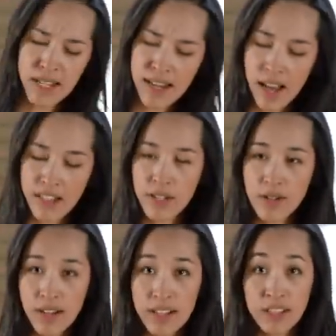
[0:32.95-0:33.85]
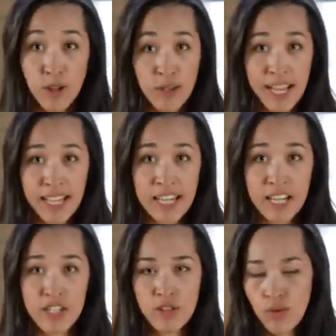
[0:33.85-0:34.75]
but not so good in low-light
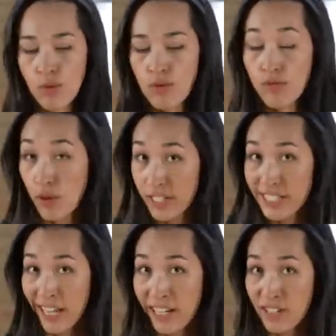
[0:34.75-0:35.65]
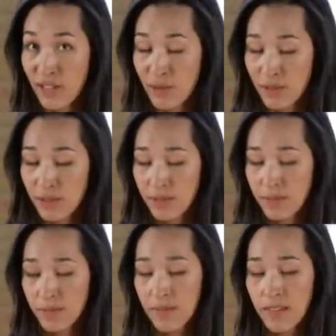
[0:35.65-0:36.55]
conditions or for extended use.
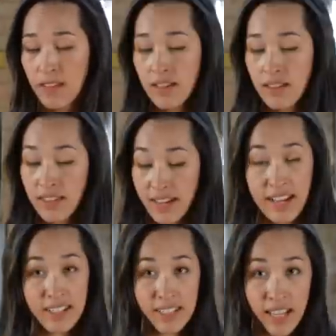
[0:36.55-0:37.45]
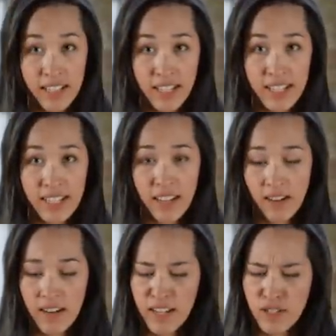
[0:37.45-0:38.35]
The next thing to
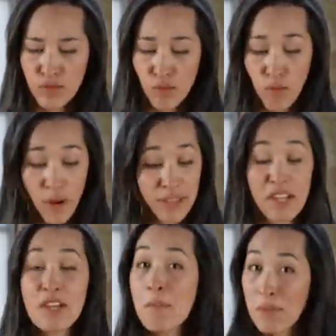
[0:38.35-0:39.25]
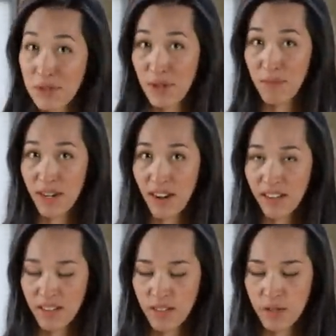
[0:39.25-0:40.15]
consider is what the numbers on
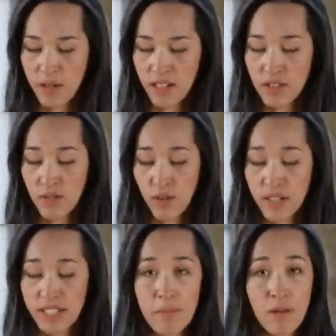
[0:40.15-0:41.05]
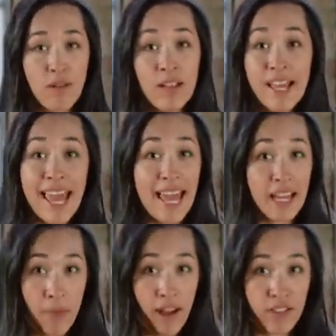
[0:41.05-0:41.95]
binoculars mean. So for example,
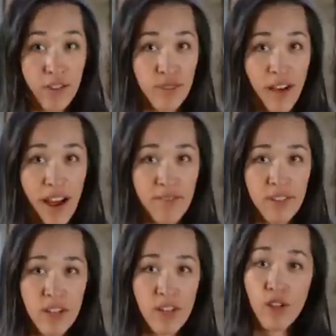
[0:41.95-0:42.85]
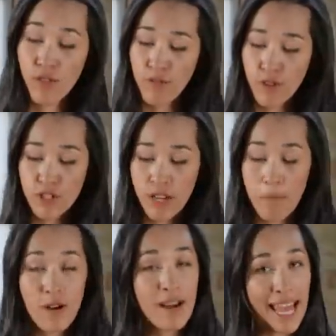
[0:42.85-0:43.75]
8 by 35. The first
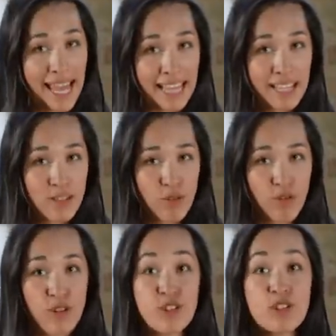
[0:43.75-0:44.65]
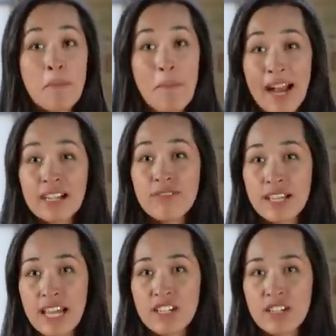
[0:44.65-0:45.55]
number, 8, refers to
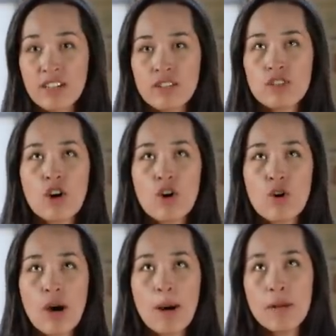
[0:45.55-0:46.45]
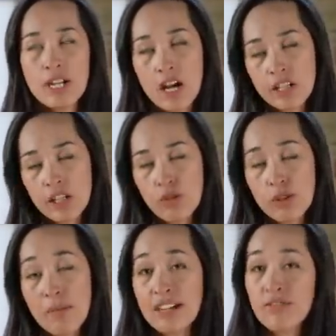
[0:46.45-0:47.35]
magnification. So a binocular
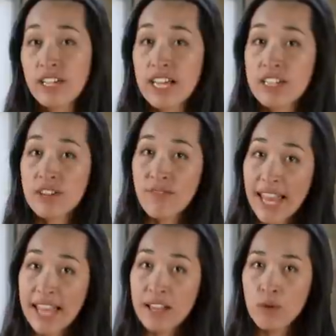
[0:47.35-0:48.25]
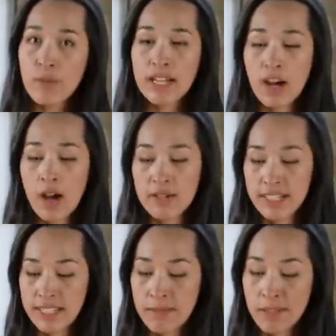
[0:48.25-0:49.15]
with a magnification of 8 will make
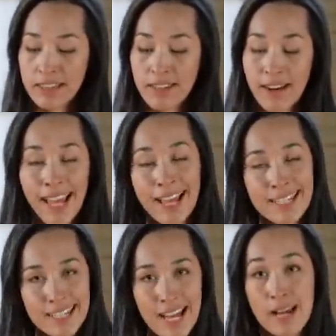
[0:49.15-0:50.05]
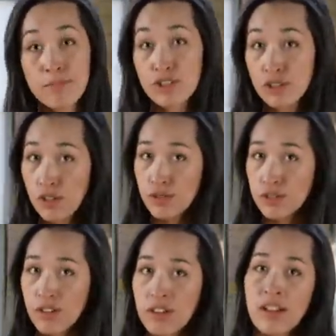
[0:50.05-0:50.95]
objects seem like they're 8 times
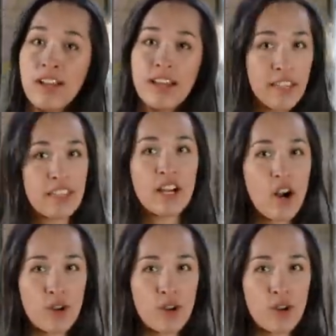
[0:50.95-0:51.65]
closer than they